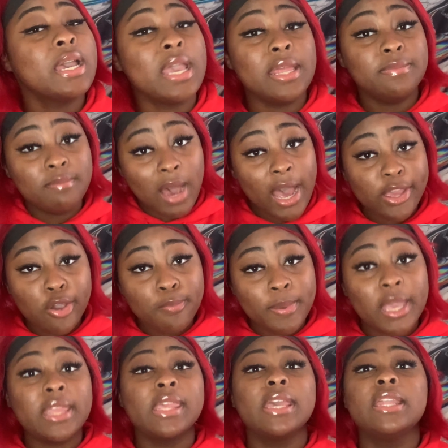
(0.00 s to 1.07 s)
in my
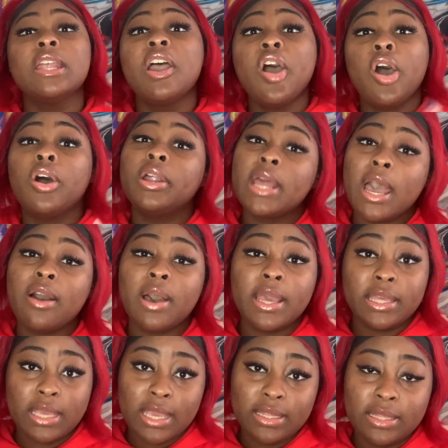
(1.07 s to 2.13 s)
opinion, on how I
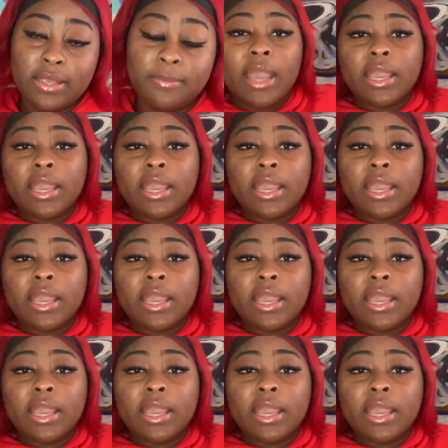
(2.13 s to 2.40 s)
gained it.